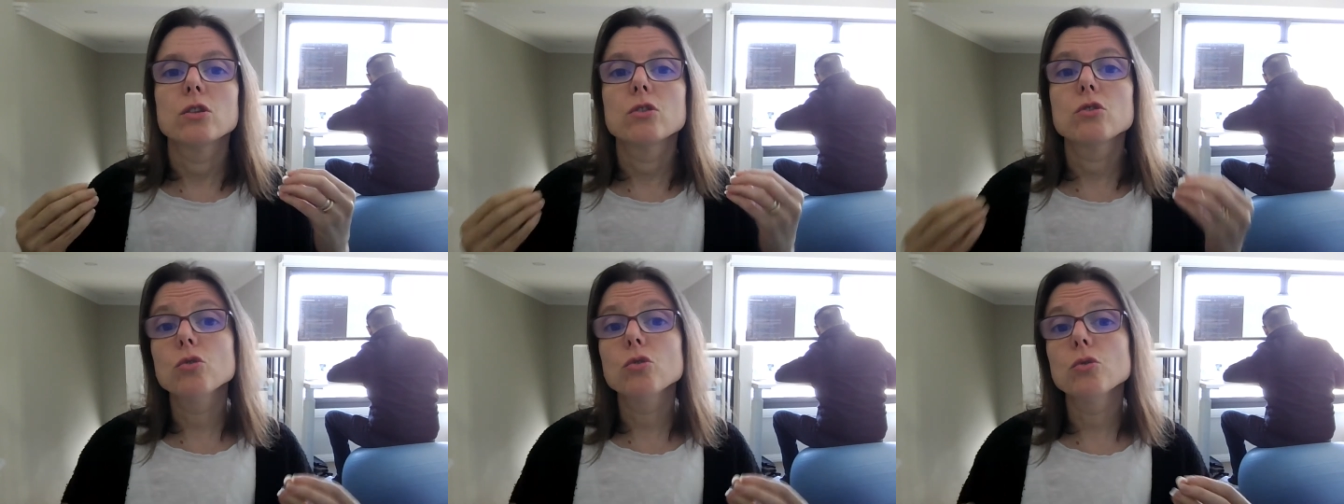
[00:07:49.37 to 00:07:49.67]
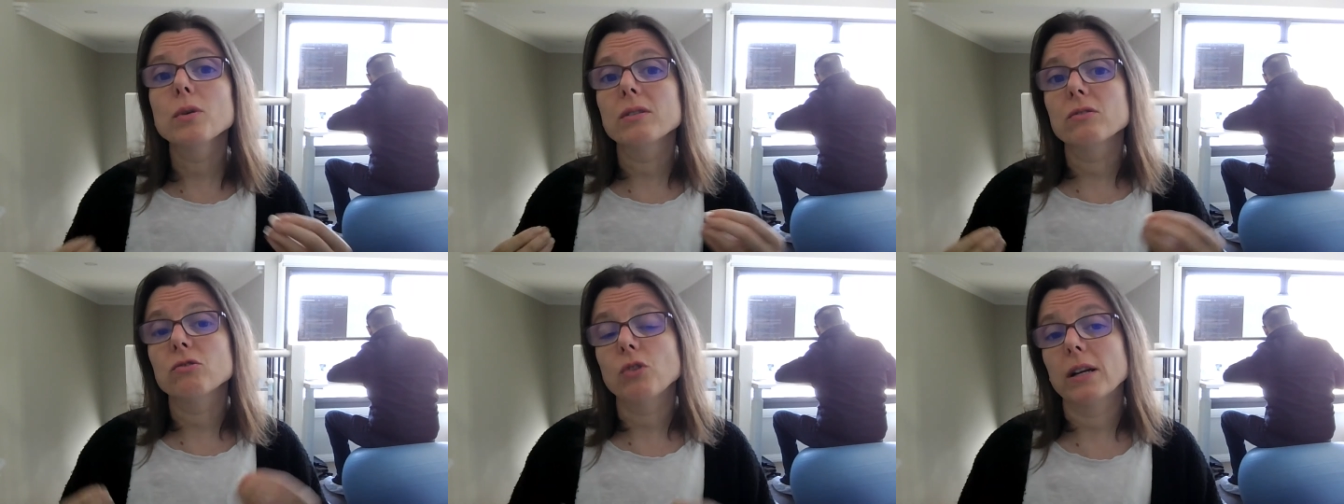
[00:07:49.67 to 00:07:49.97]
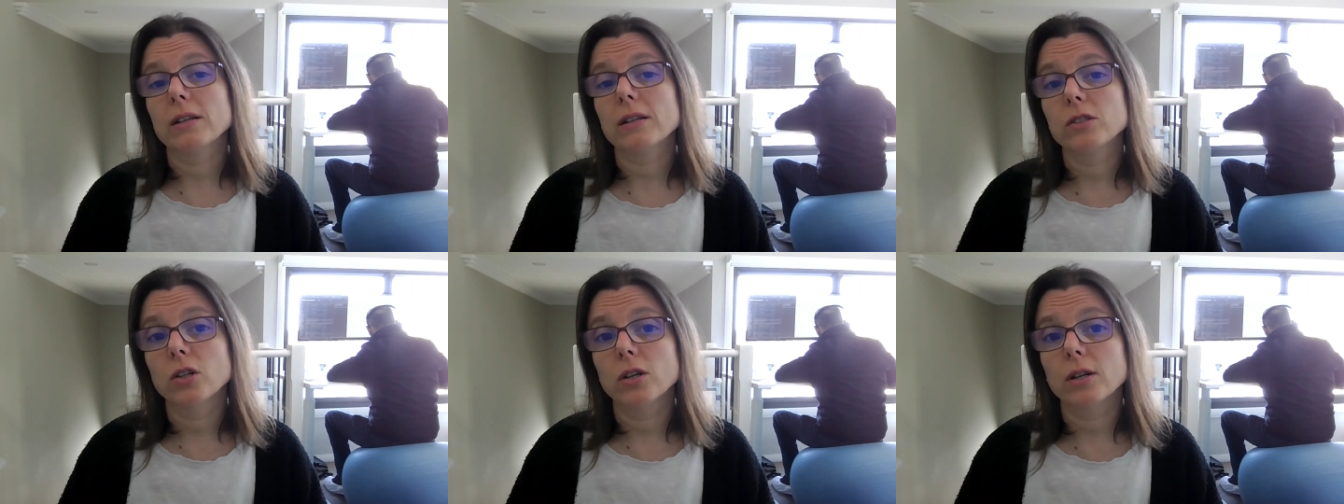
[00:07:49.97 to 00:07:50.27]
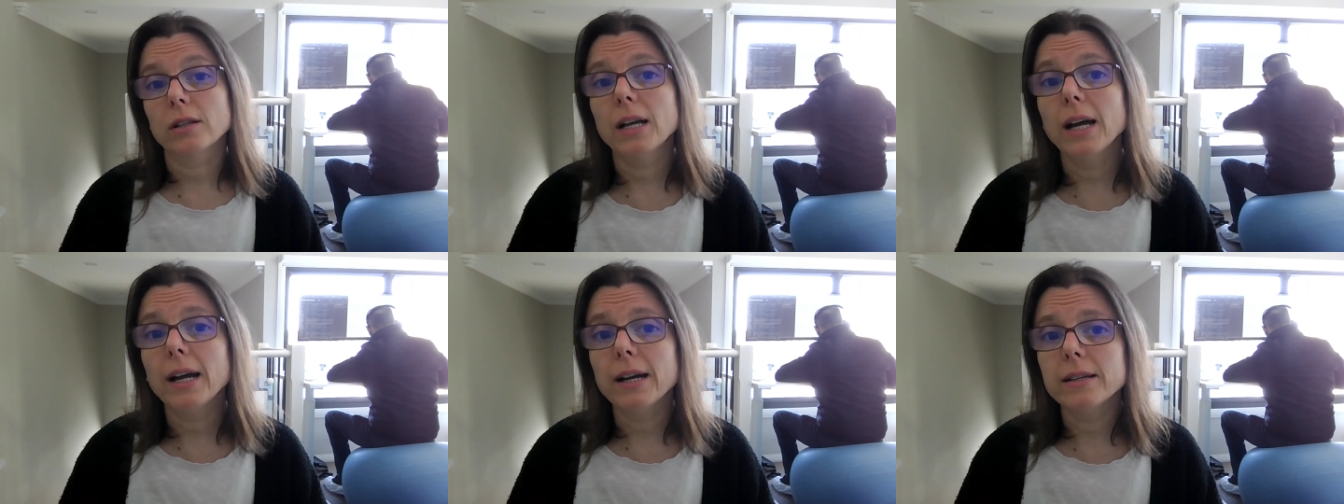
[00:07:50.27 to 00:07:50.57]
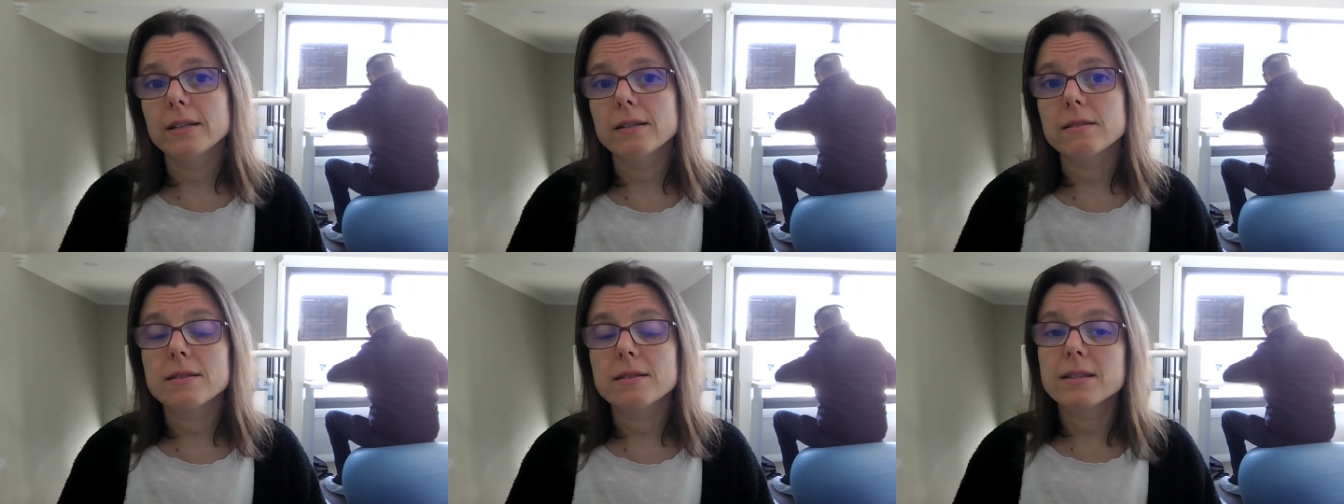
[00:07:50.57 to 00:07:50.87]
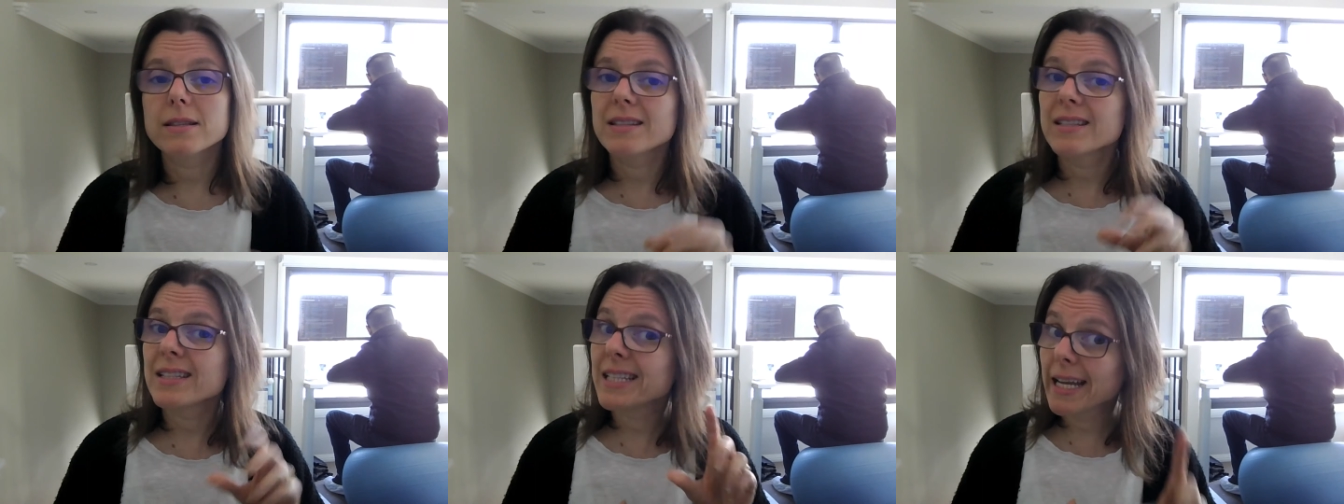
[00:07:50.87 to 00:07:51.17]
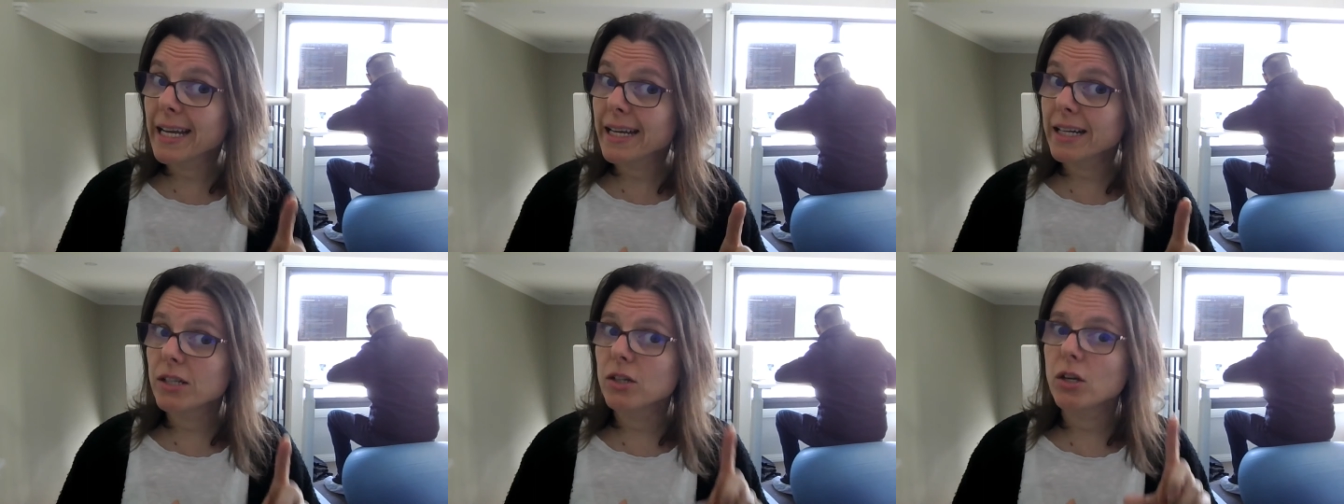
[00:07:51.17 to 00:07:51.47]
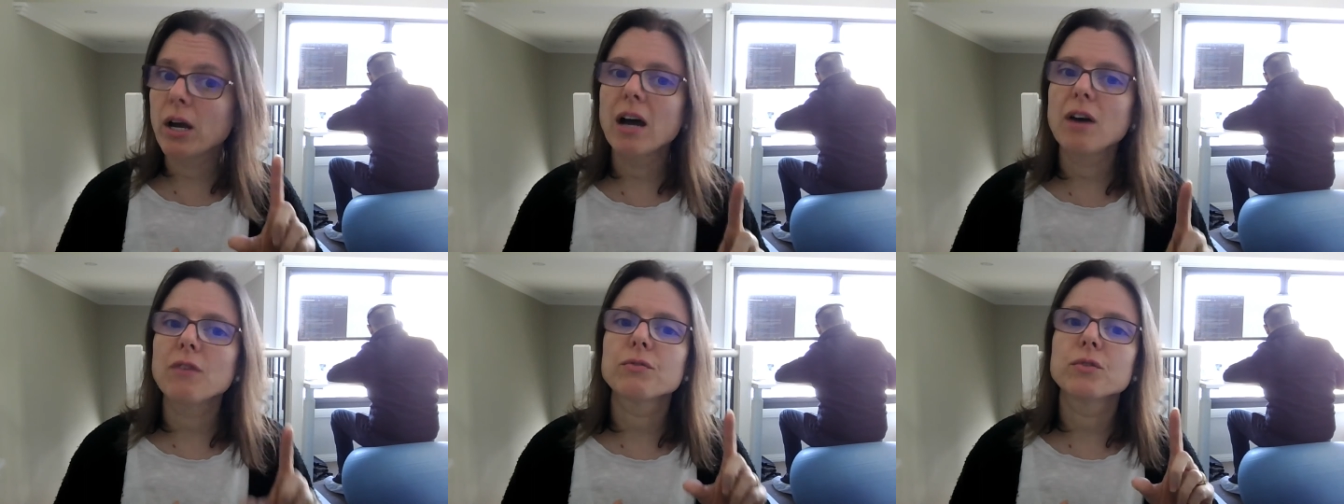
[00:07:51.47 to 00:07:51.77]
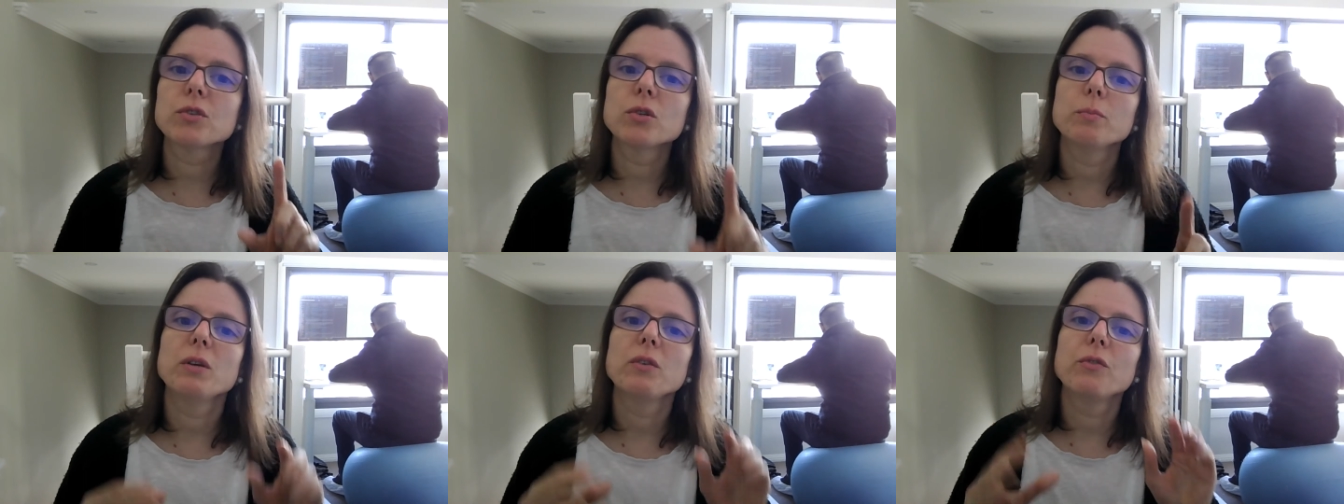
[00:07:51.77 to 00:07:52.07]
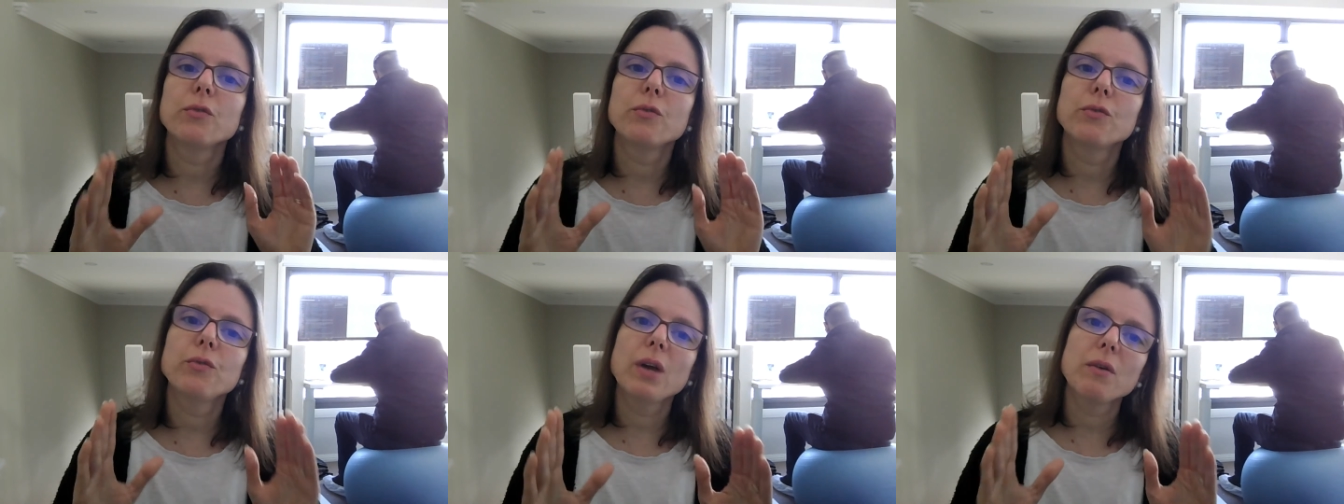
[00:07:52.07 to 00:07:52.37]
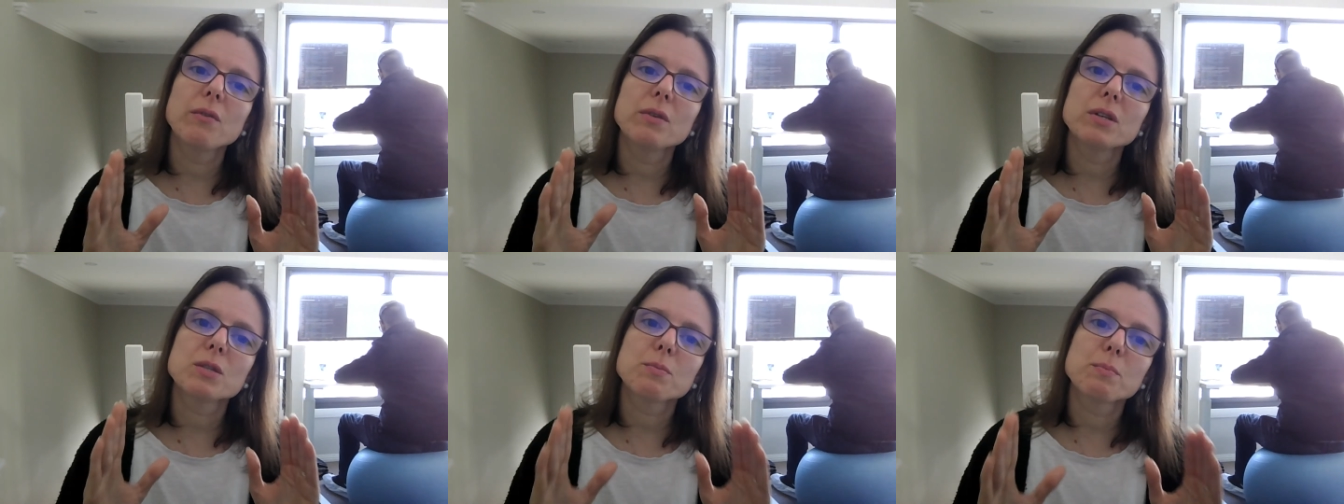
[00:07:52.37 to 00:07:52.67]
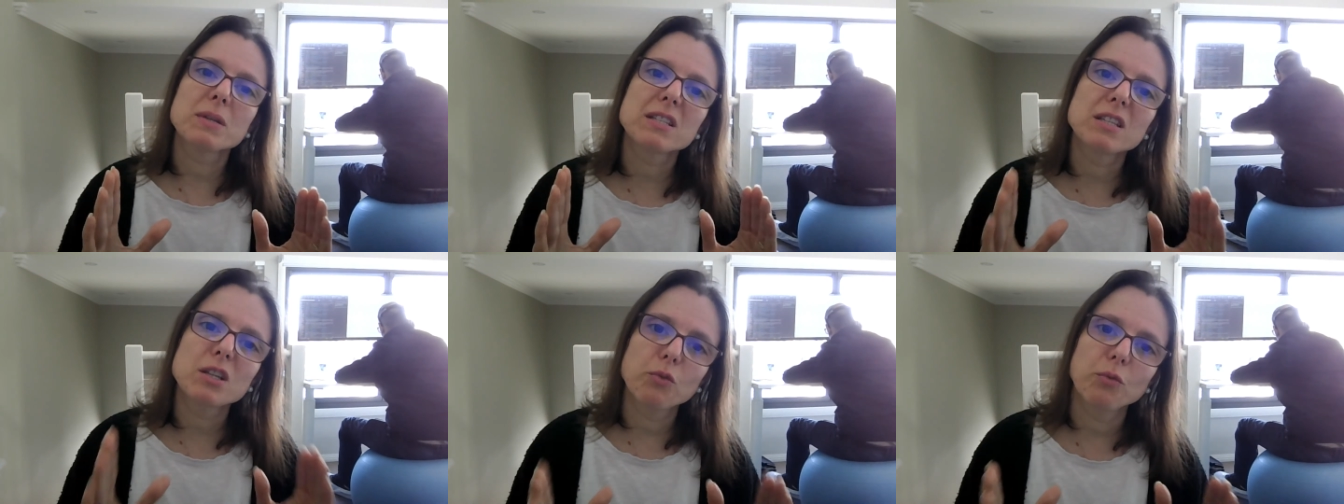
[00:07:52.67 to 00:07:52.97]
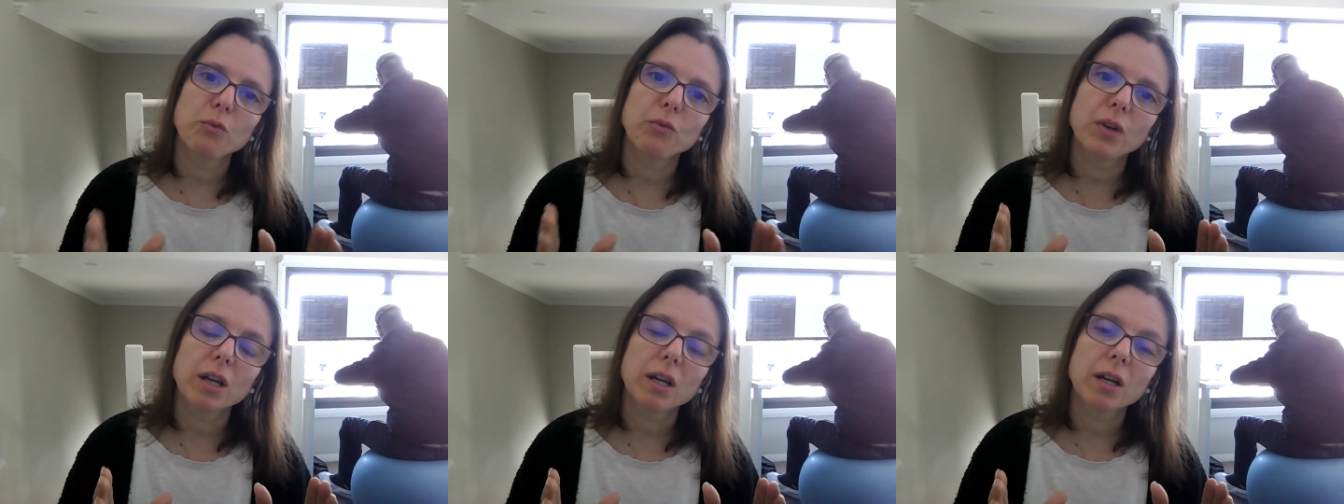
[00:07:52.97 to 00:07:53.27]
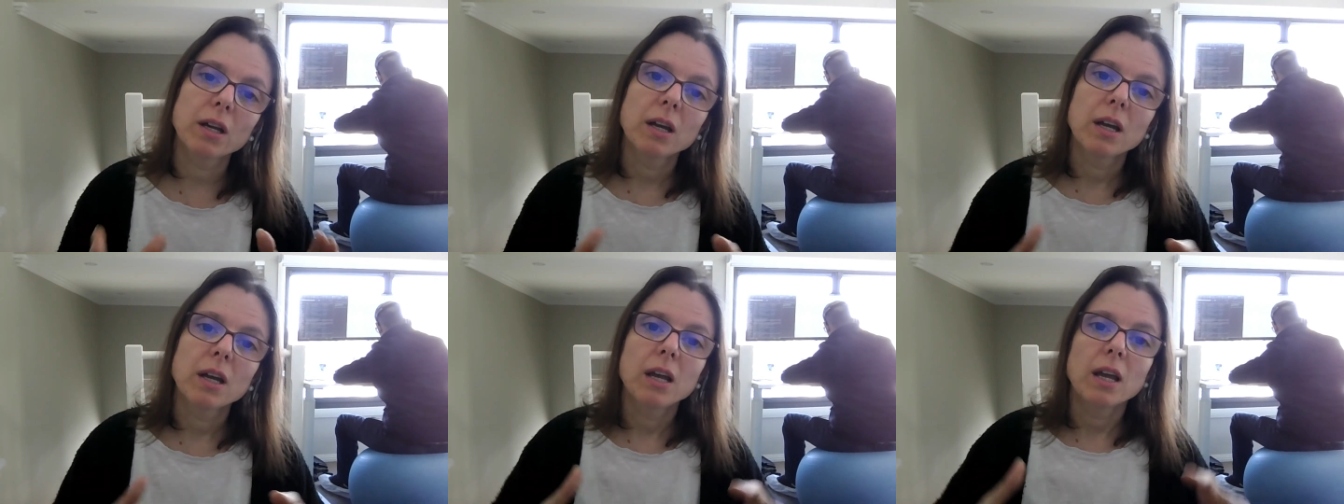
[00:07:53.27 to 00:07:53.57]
to attract your clients, then you have to be very specific